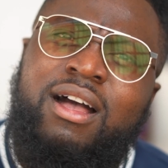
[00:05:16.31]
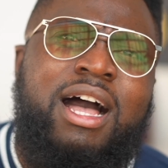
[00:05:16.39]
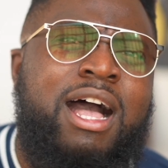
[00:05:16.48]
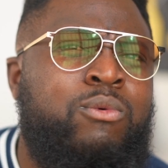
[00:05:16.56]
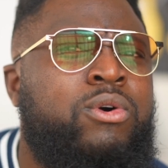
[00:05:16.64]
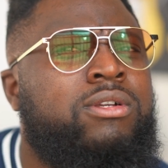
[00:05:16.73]

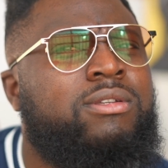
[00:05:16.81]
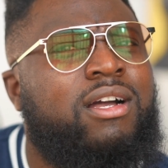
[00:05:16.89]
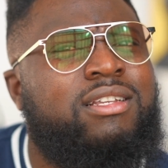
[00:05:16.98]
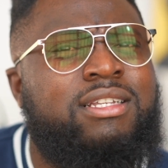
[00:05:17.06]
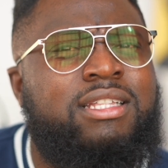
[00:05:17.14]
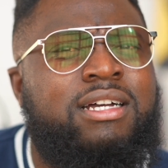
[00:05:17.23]
I would,
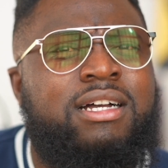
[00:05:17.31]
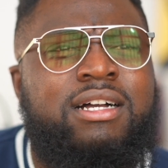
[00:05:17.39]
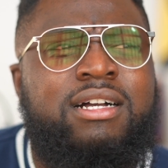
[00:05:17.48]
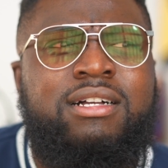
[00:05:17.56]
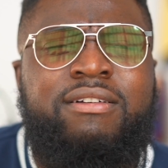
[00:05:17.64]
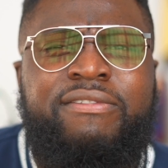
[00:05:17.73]
because of
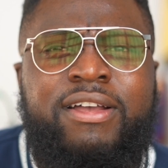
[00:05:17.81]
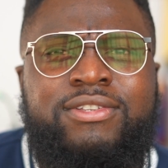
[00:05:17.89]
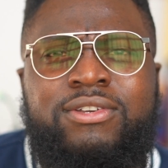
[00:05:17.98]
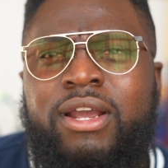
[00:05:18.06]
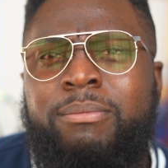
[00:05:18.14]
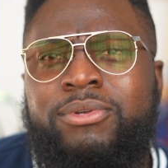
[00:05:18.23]
the
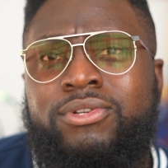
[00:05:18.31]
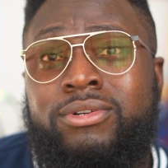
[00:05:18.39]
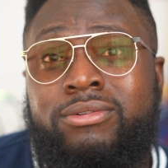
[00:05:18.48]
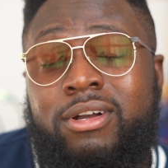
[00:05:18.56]
faster aperture,